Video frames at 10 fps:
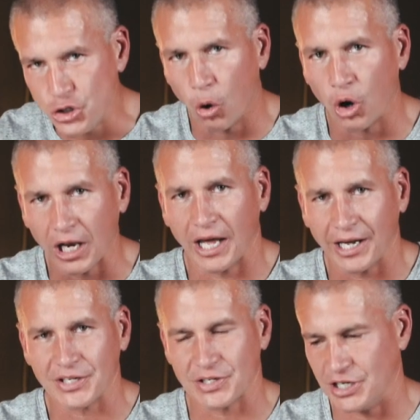your
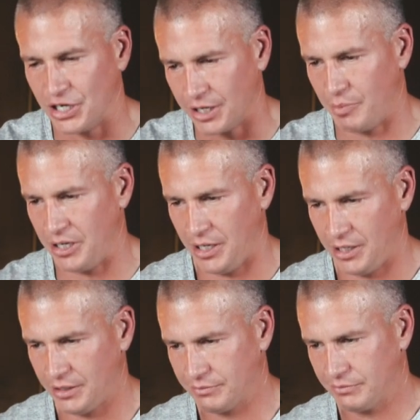legacy going to be?